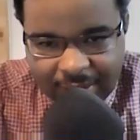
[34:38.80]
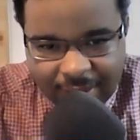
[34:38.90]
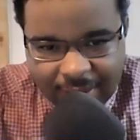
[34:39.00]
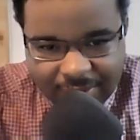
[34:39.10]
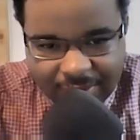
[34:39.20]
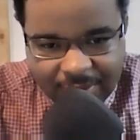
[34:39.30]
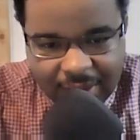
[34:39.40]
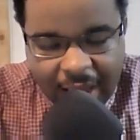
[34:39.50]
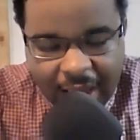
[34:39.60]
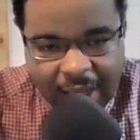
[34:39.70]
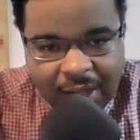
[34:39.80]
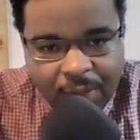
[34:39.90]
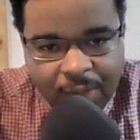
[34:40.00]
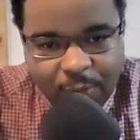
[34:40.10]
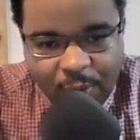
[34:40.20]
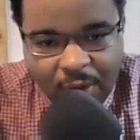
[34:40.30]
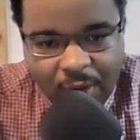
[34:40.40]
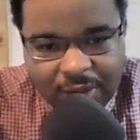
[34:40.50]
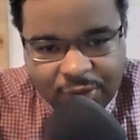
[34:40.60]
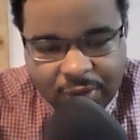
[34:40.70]
absolutely. And before I
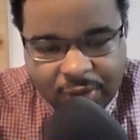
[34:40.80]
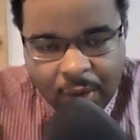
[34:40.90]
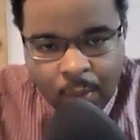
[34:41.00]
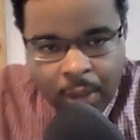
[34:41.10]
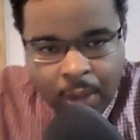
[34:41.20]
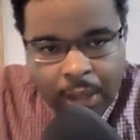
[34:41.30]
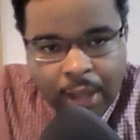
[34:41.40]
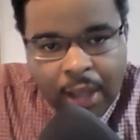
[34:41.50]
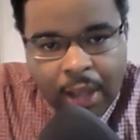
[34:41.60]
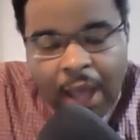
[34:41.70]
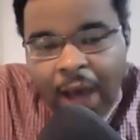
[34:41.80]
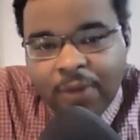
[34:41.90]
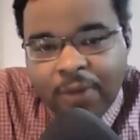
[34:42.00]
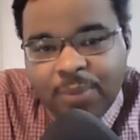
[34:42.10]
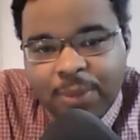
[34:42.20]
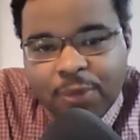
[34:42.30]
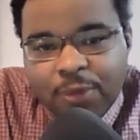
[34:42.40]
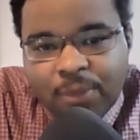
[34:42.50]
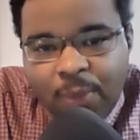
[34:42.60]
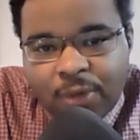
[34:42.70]
let you go, how can people
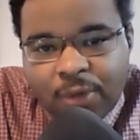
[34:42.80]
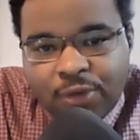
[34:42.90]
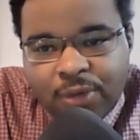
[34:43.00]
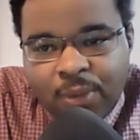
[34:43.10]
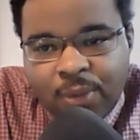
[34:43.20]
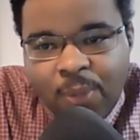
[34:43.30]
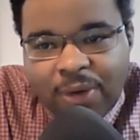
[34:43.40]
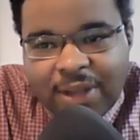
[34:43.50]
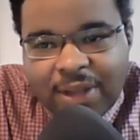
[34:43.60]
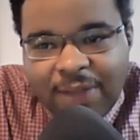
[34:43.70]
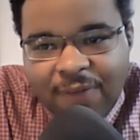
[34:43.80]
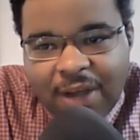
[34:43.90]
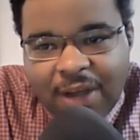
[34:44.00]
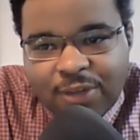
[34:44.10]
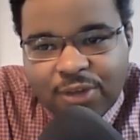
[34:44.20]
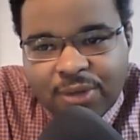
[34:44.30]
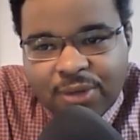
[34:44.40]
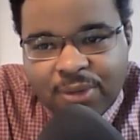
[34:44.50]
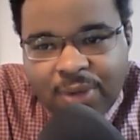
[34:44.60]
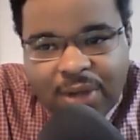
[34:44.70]
support you? Where can they find
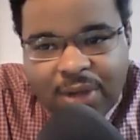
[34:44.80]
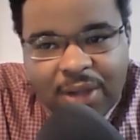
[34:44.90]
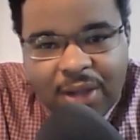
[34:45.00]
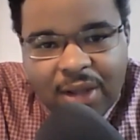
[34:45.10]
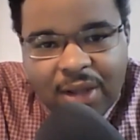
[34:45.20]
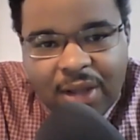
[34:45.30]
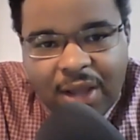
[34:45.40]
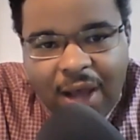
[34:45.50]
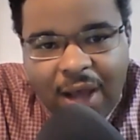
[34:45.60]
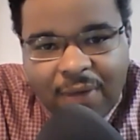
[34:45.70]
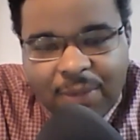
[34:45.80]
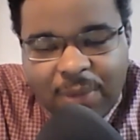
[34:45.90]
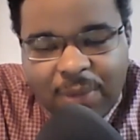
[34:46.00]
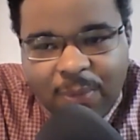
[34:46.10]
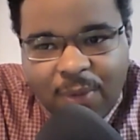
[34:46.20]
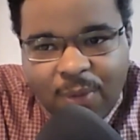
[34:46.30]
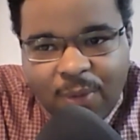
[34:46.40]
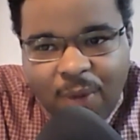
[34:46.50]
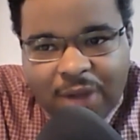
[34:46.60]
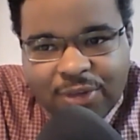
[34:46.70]
you? How can people
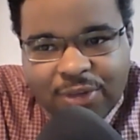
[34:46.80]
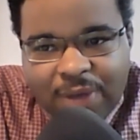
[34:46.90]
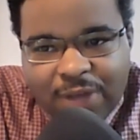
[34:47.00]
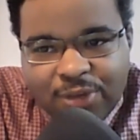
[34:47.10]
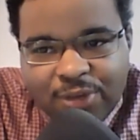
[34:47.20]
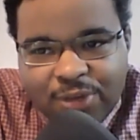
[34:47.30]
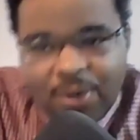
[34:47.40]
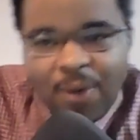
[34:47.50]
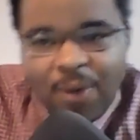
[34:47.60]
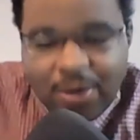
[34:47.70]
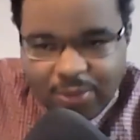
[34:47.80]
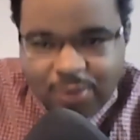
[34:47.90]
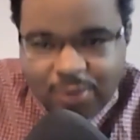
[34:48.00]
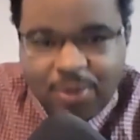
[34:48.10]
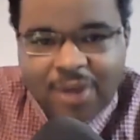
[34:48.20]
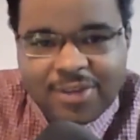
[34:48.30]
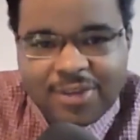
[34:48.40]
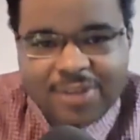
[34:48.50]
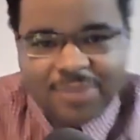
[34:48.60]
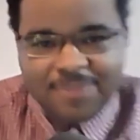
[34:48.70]
watch you as you go on through this process?